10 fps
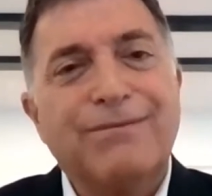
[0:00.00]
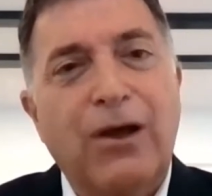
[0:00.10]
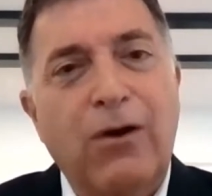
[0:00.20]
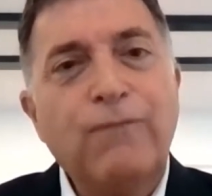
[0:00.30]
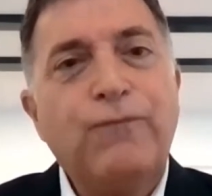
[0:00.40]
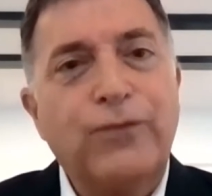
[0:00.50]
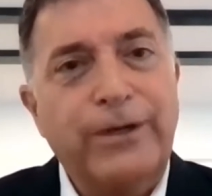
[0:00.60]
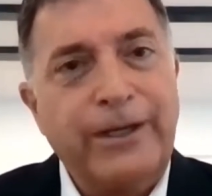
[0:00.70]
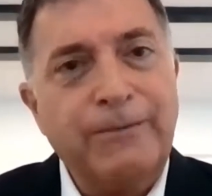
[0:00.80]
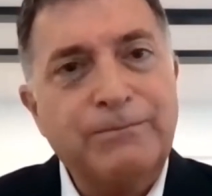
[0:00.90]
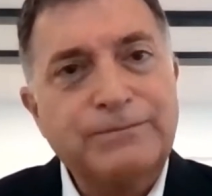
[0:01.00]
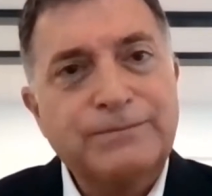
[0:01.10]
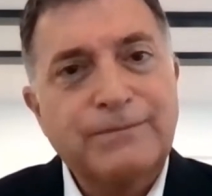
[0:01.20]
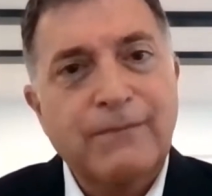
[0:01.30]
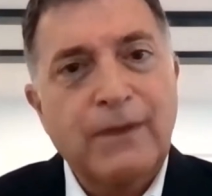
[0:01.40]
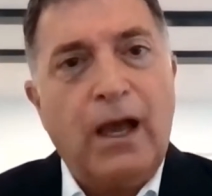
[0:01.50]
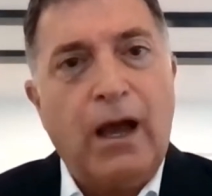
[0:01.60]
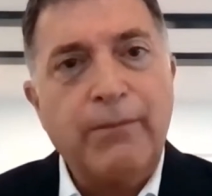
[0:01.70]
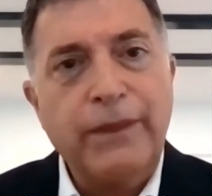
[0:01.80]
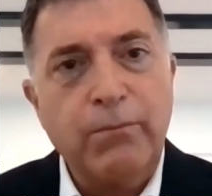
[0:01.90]
hopefully
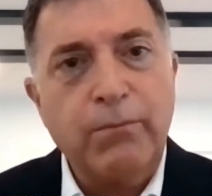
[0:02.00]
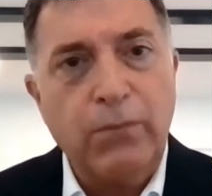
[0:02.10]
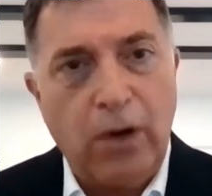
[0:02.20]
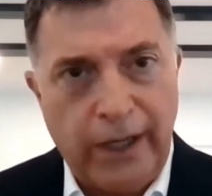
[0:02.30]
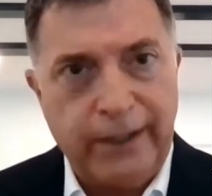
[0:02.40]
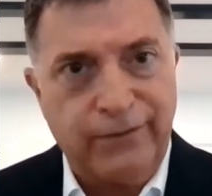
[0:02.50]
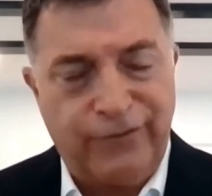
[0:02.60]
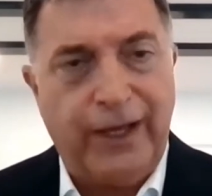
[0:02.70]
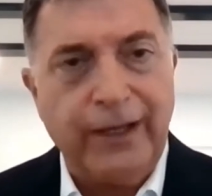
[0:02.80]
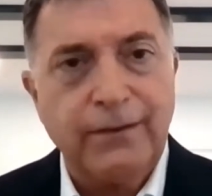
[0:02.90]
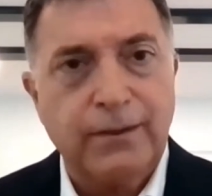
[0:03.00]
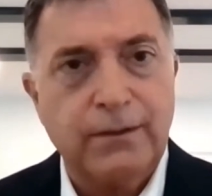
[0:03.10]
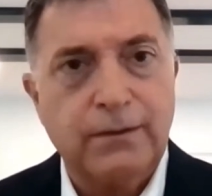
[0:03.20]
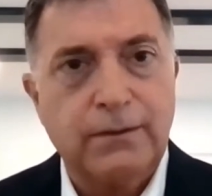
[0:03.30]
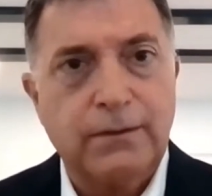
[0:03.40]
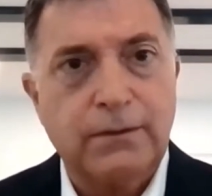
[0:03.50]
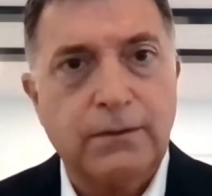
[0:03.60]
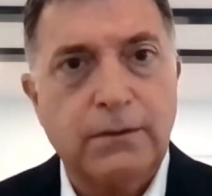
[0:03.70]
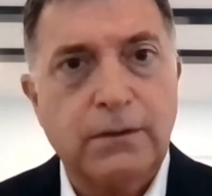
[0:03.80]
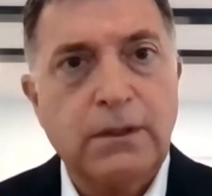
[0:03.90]
I'm in the mindset,
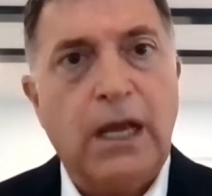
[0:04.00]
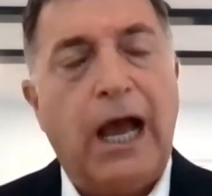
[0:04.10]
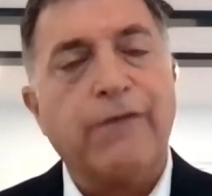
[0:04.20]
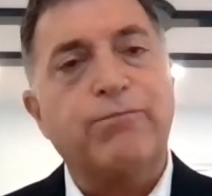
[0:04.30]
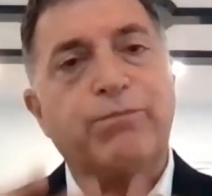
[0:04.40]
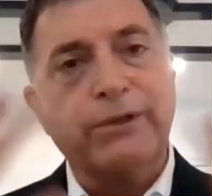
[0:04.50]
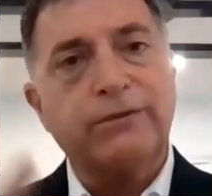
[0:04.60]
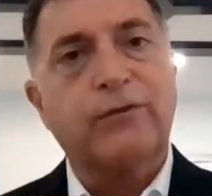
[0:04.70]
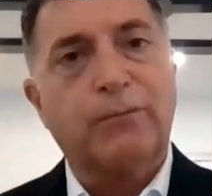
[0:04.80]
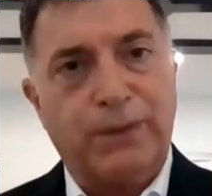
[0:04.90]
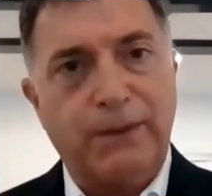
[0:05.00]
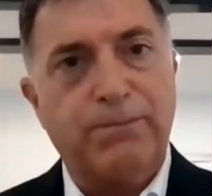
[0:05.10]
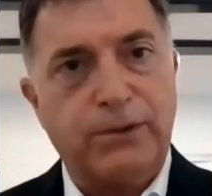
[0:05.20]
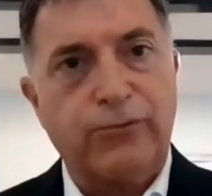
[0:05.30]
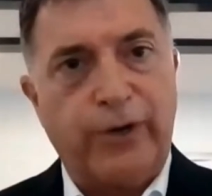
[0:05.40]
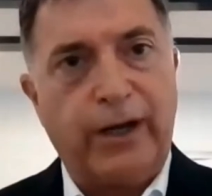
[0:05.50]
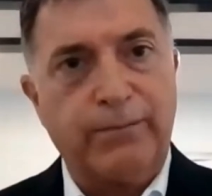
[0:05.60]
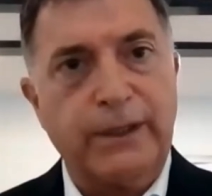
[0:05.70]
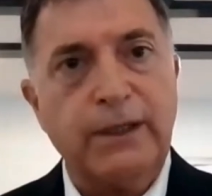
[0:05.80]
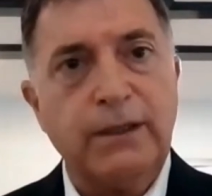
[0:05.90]
I've built some people around
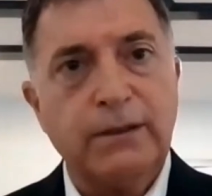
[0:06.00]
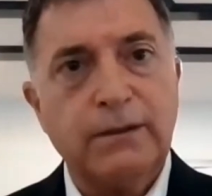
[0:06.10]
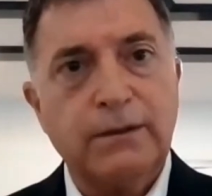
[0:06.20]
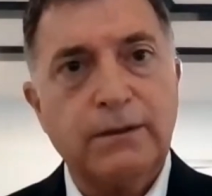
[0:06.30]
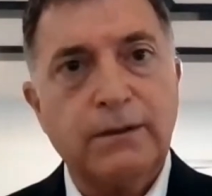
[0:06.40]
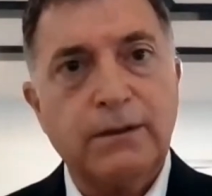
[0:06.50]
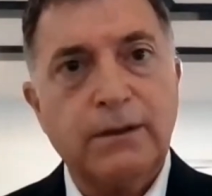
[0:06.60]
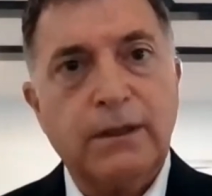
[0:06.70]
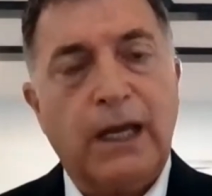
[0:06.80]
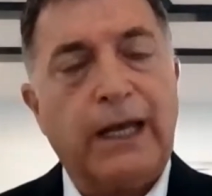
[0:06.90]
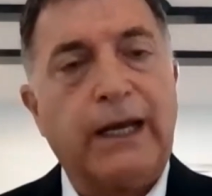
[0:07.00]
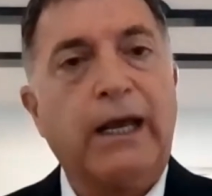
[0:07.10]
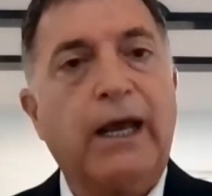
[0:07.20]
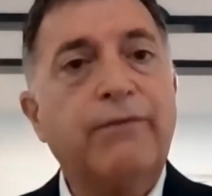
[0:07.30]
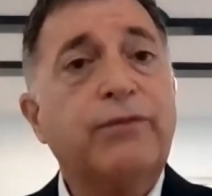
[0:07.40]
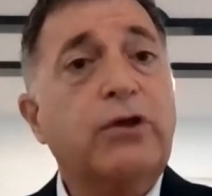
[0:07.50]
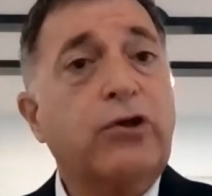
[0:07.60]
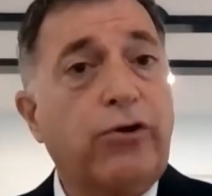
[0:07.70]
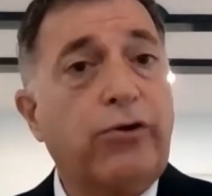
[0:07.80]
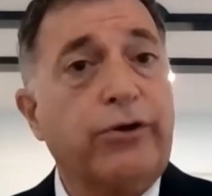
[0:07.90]
me, and I have the
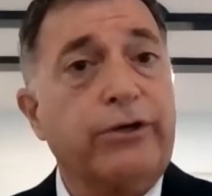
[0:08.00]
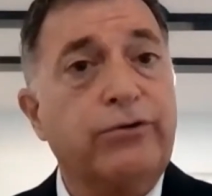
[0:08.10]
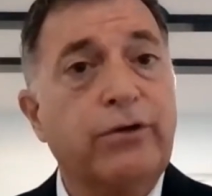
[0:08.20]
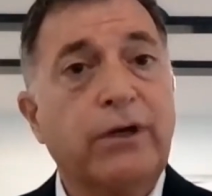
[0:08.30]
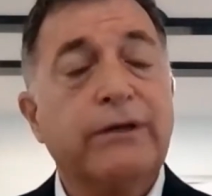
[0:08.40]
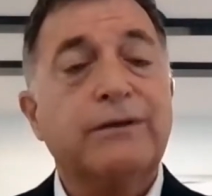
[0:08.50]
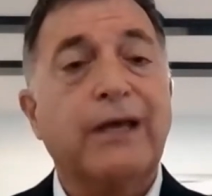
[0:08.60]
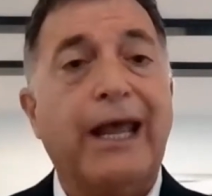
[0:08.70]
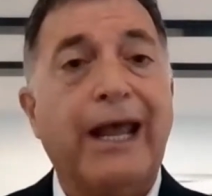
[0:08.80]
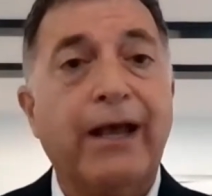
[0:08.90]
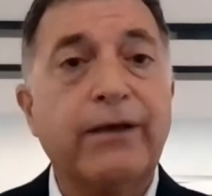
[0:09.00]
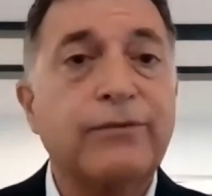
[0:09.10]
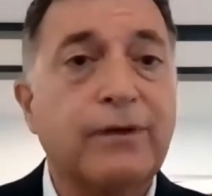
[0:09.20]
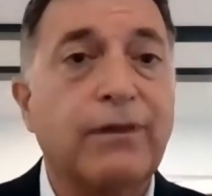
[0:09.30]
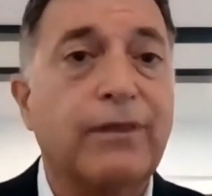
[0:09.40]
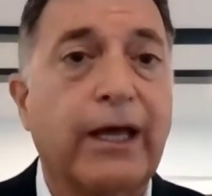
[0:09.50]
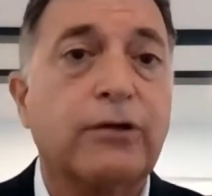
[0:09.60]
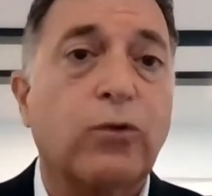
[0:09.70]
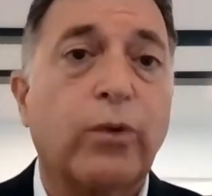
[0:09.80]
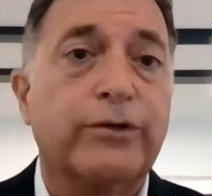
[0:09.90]
courage to ask that
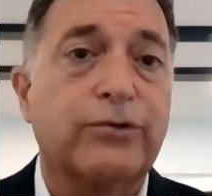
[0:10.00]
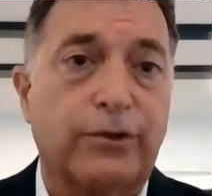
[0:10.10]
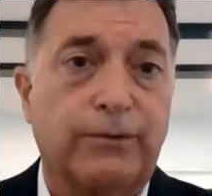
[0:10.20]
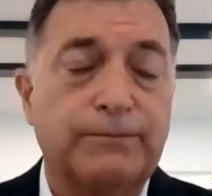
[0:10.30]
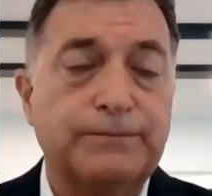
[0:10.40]
question.